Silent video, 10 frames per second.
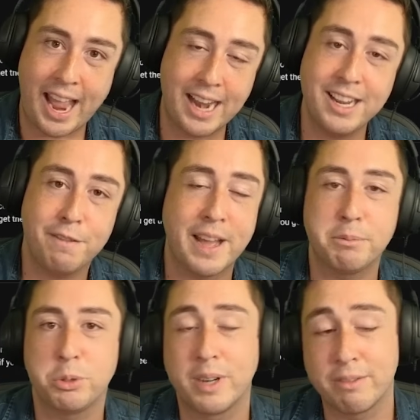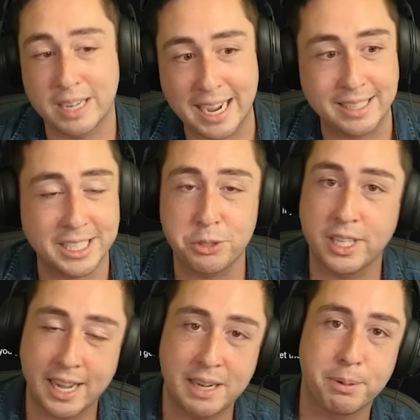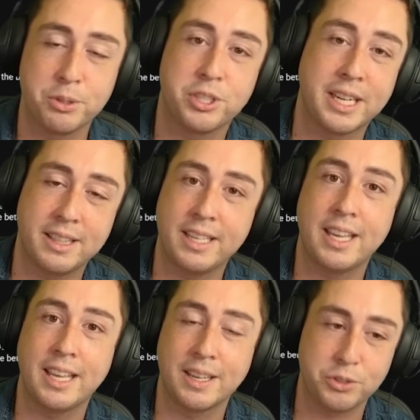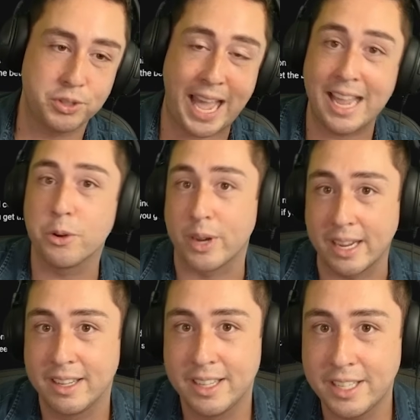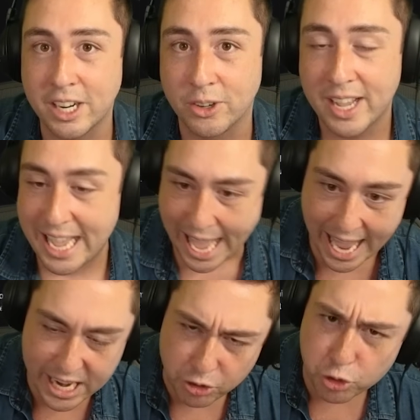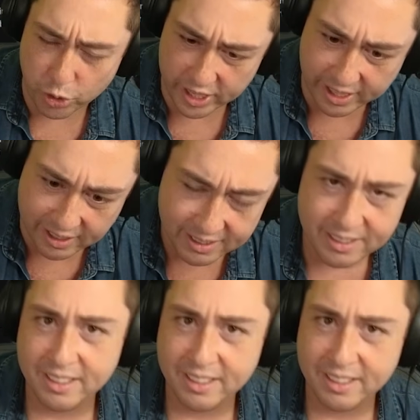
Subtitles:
and he faps to it every night. That's the kind of person I think he is. Angry, you know, hatred.